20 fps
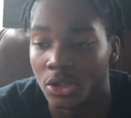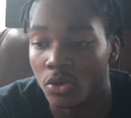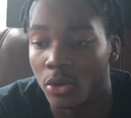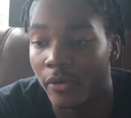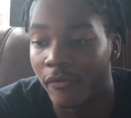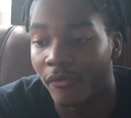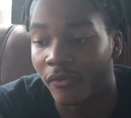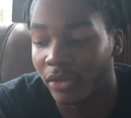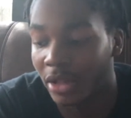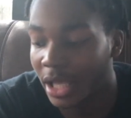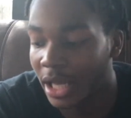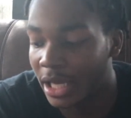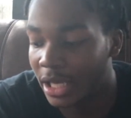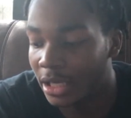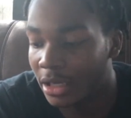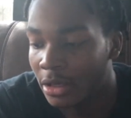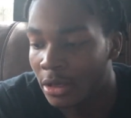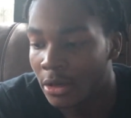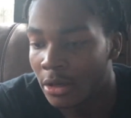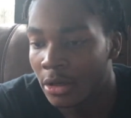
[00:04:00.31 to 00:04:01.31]
to a
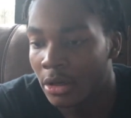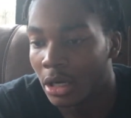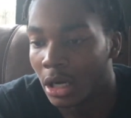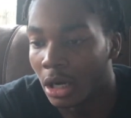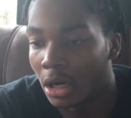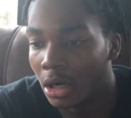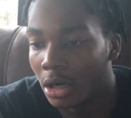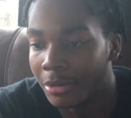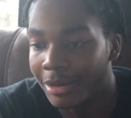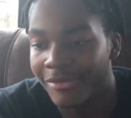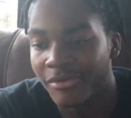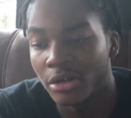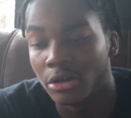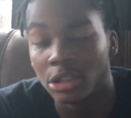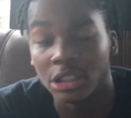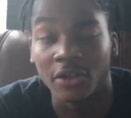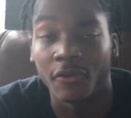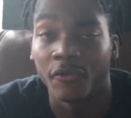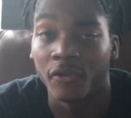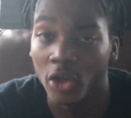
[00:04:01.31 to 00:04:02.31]
flight um, even though
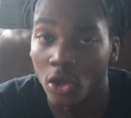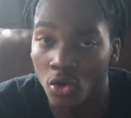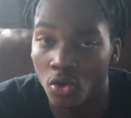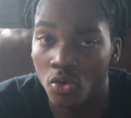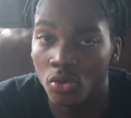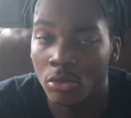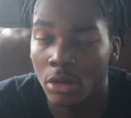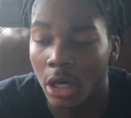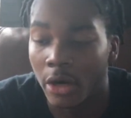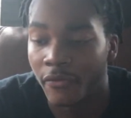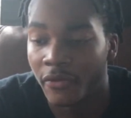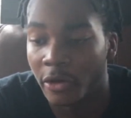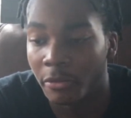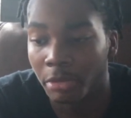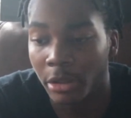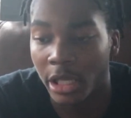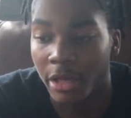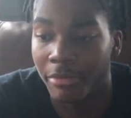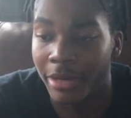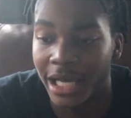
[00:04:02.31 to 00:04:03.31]
it's few of him
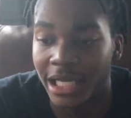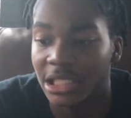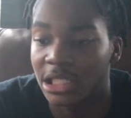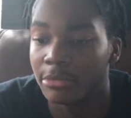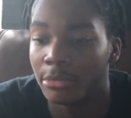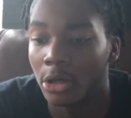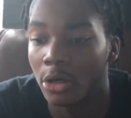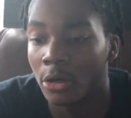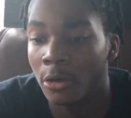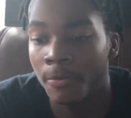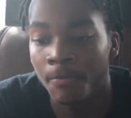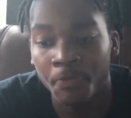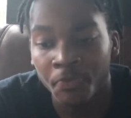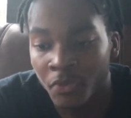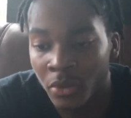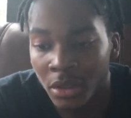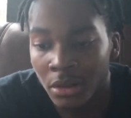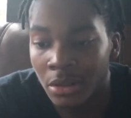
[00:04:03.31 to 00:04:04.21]
playing basketball,